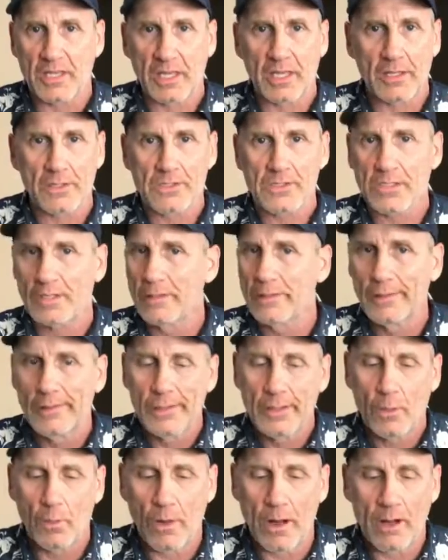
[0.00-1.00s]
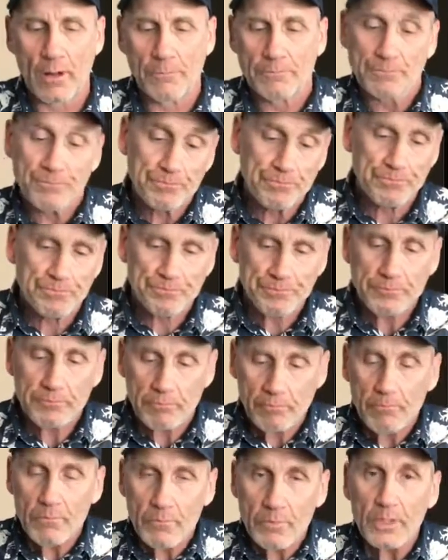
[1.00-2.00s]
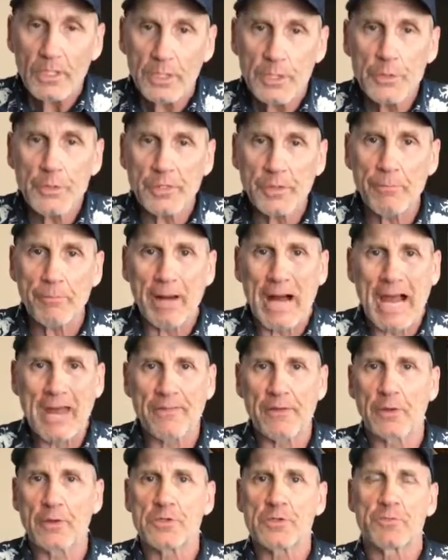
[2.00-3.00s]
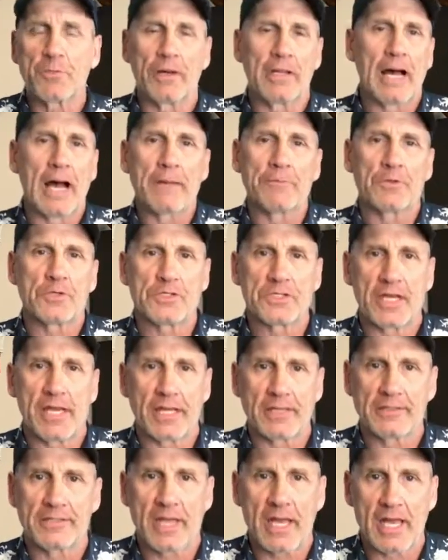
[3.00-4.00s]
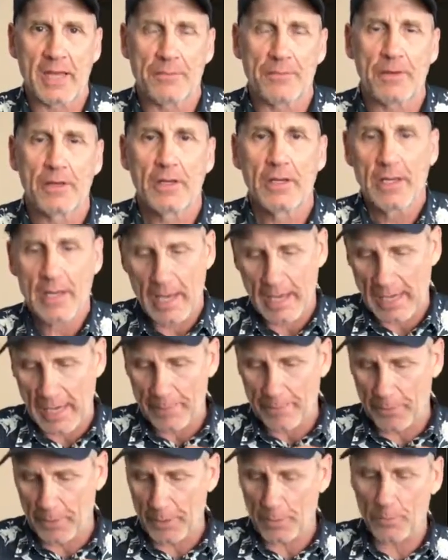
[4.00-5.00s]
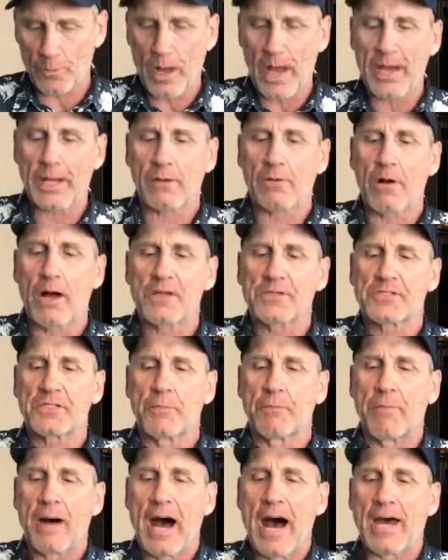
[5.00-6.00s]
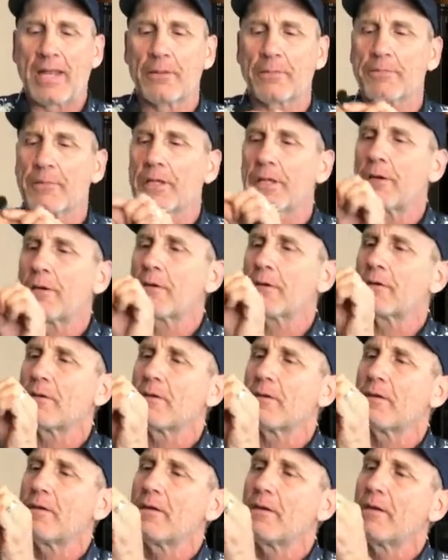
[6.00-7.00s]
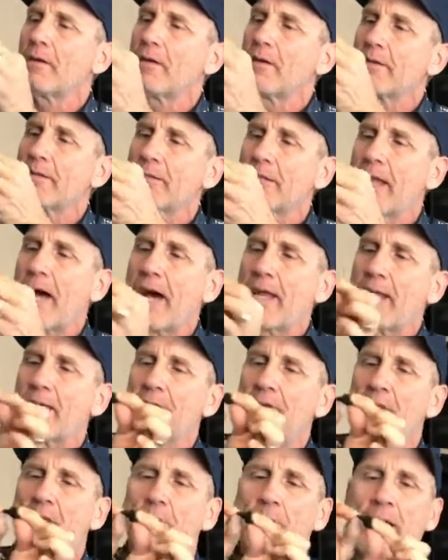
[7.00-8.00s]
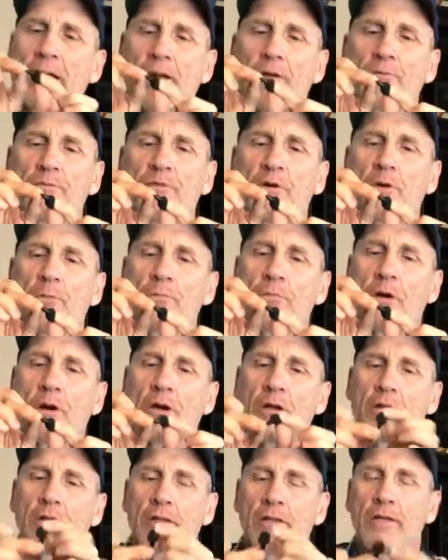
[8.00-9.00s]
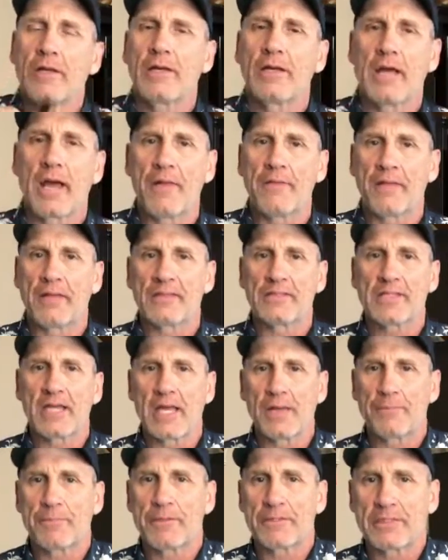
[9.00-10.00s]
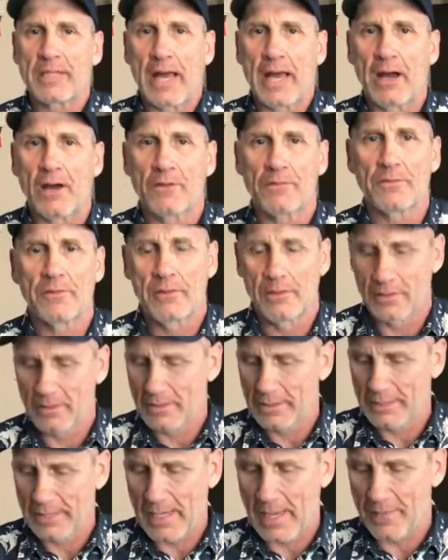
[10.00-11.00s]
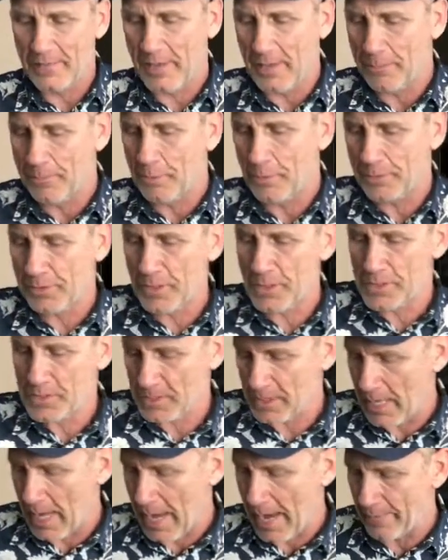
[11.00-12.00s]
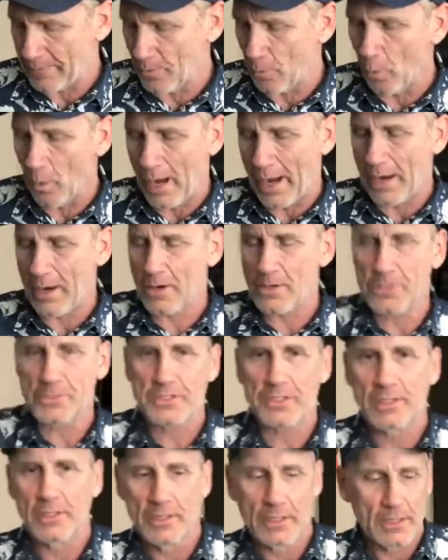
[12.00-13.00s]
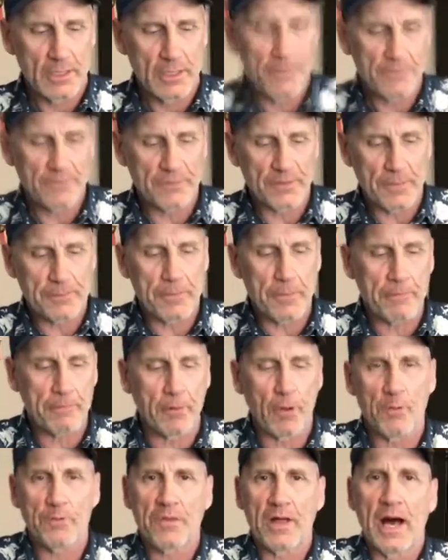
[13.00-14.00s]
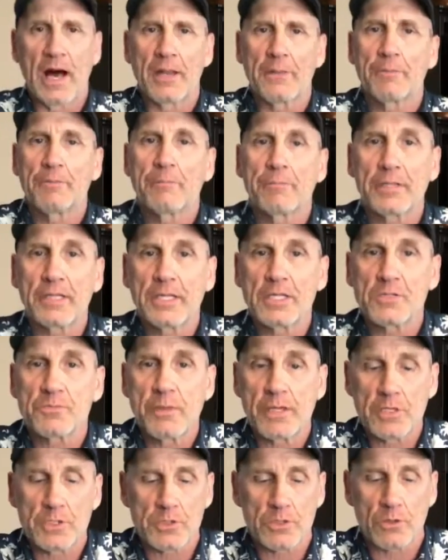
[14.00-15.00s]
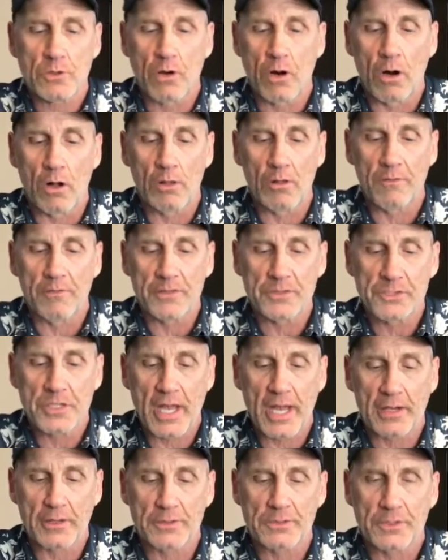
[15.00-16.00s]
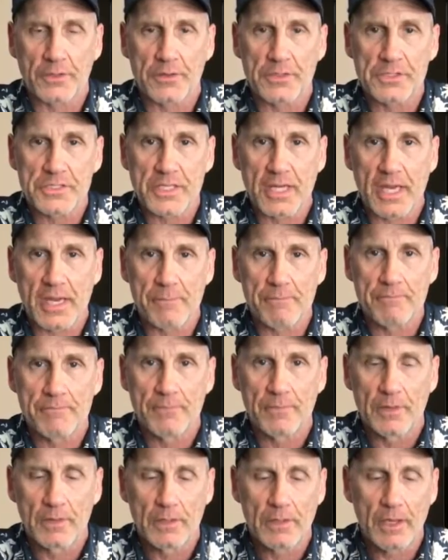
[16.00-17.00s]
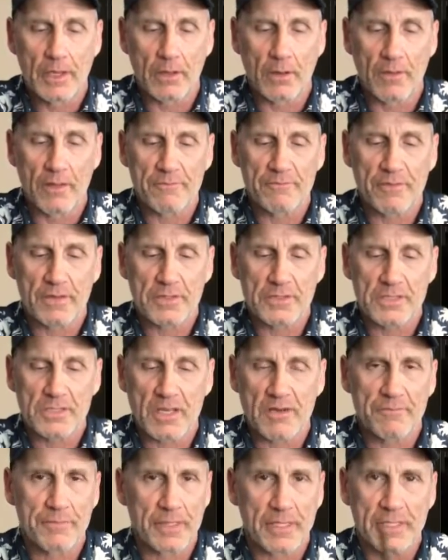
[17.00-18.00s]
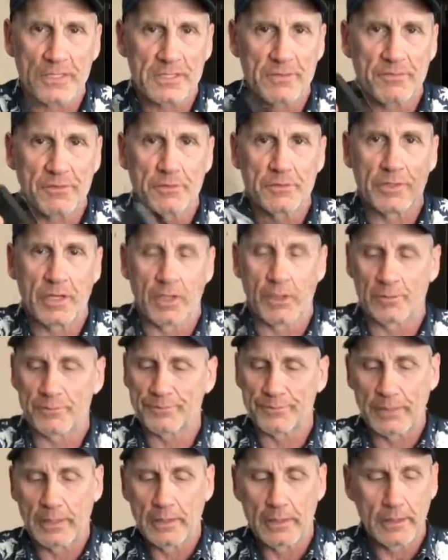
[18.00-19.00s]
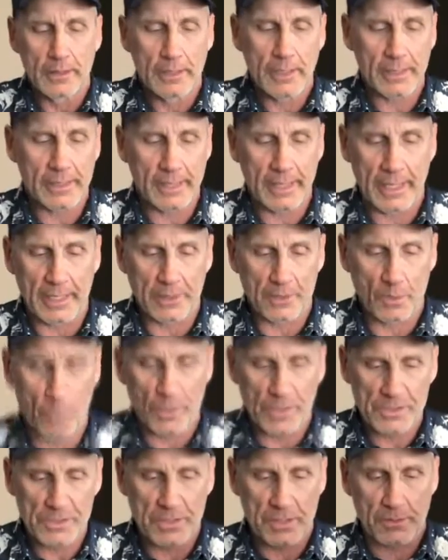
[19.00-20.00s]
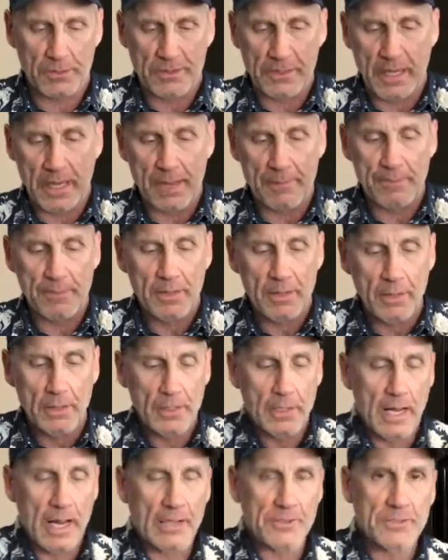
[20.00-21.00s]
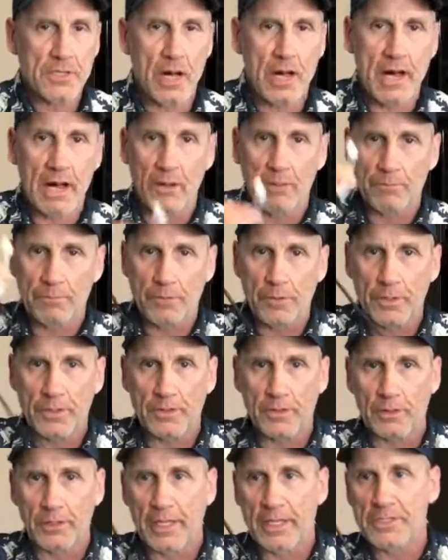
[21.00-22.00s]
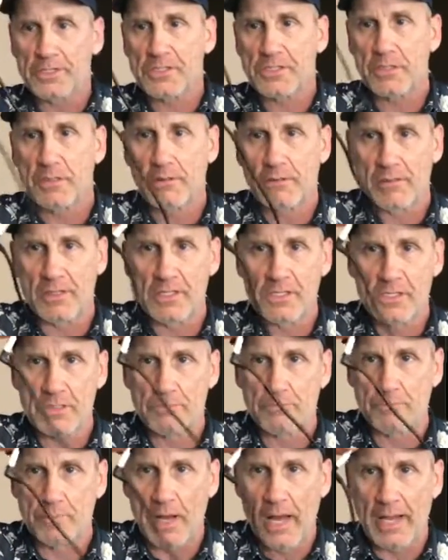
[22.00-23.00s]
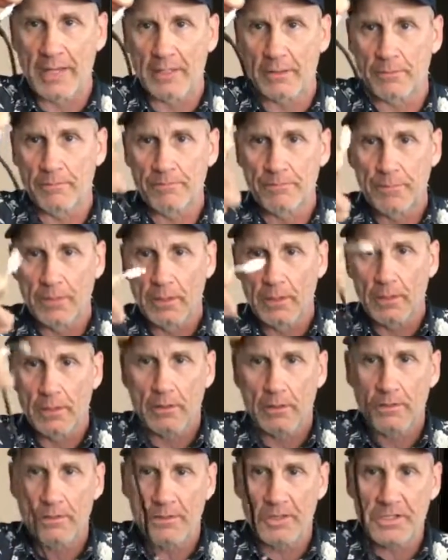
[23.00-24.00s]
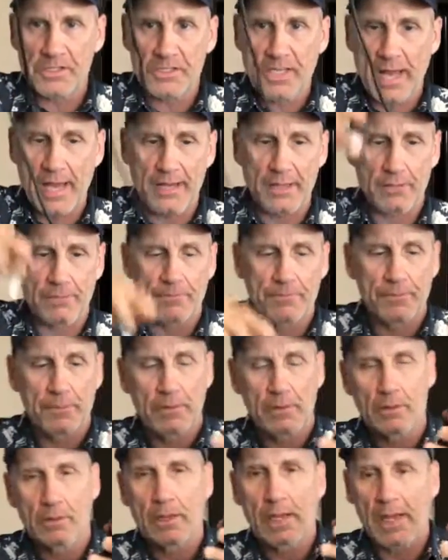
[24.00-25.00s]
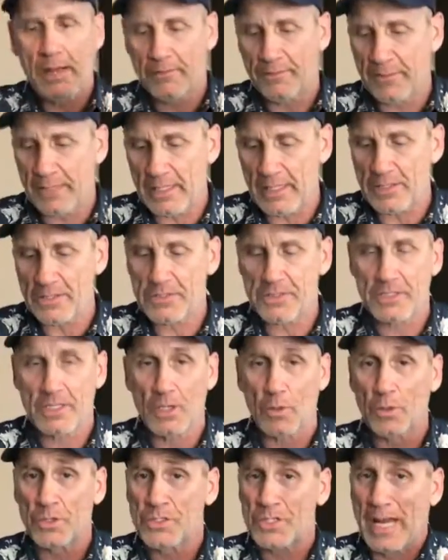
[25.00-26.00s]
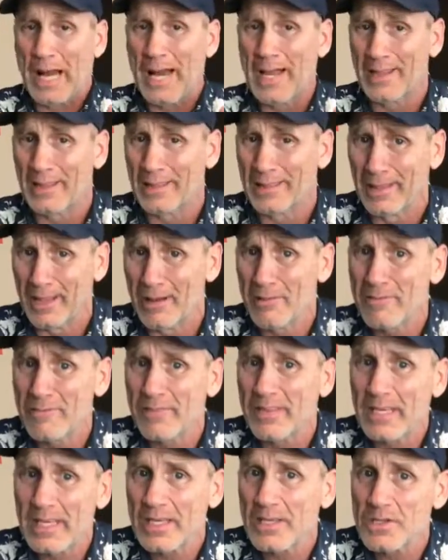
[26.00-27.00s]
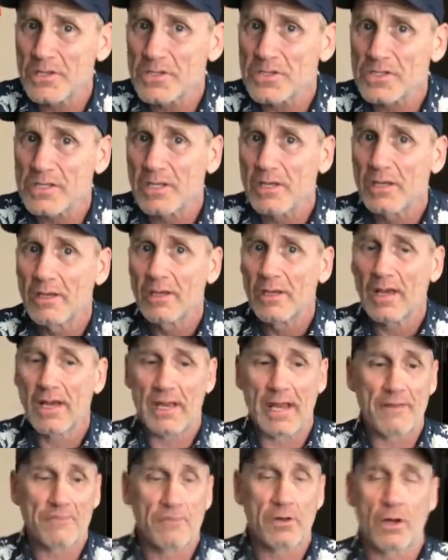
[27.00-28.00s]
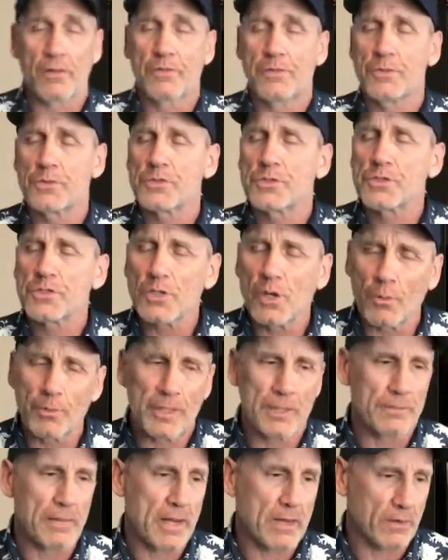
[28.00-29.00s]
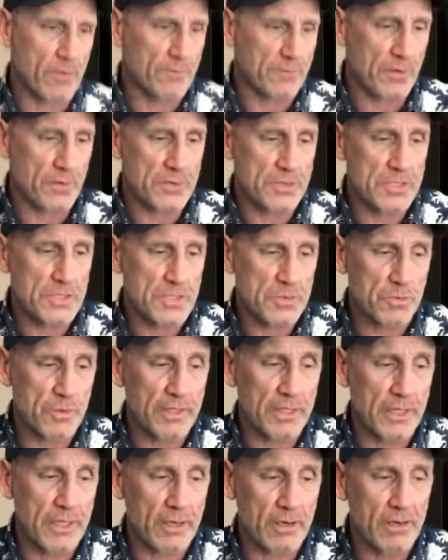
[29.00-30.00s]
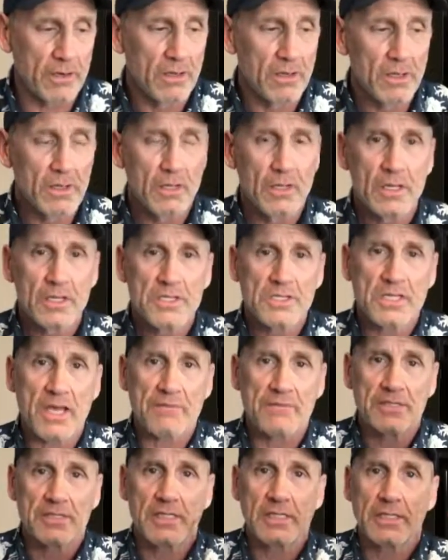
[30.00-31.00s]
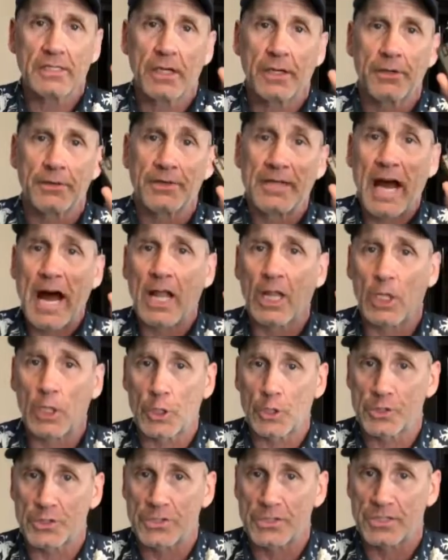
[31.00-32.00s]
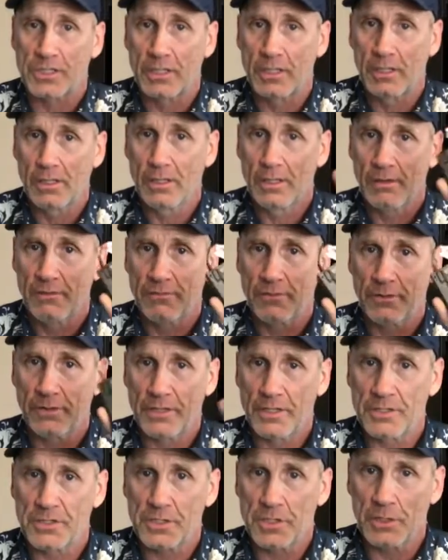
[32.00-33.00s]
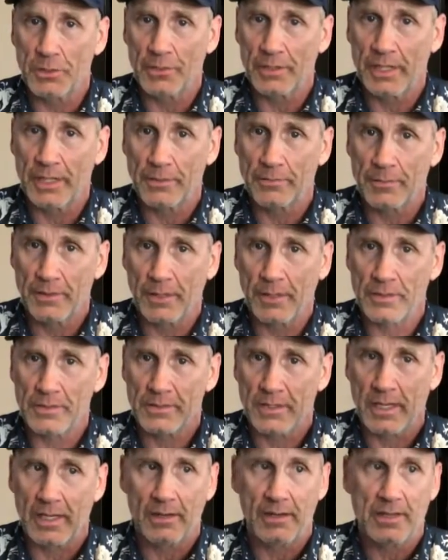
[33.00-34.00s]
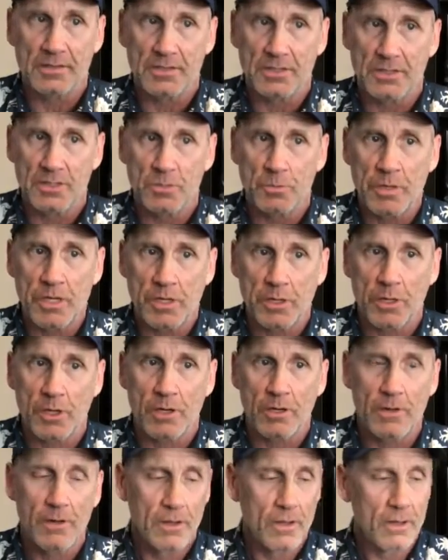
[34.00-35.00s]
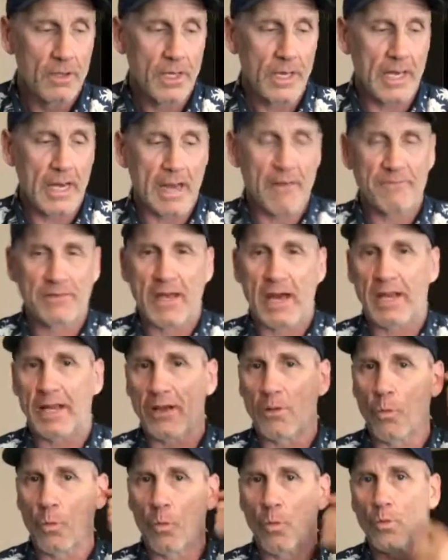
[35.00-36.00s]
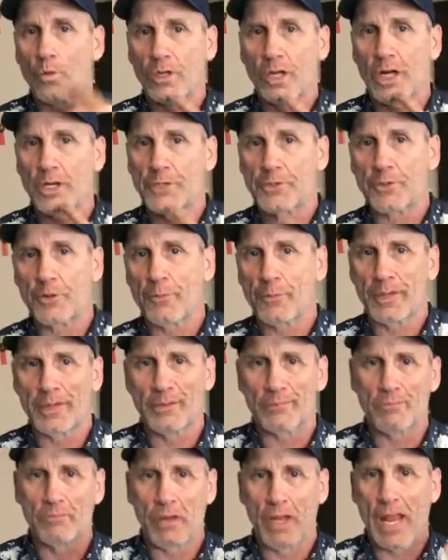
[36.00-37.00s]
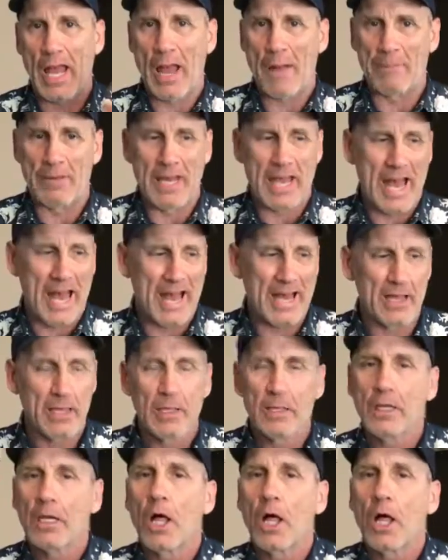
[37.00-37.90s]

things. Well, you can buy those, but I'm just saying tape, and I put it right across the bottom here, not under the microphone part, and then tape it down, and then put this and hide the wires, flip them both on. Please make sure all of the channels are the same and all that fun stuff, because if you don't, again, you're wasting your time. I'll put in the list this item, and these, which I love these, and I've gone through so many microphones. This one here, $1,700 for this unit because as a speaker, and I've got a Countryman, blah, blah,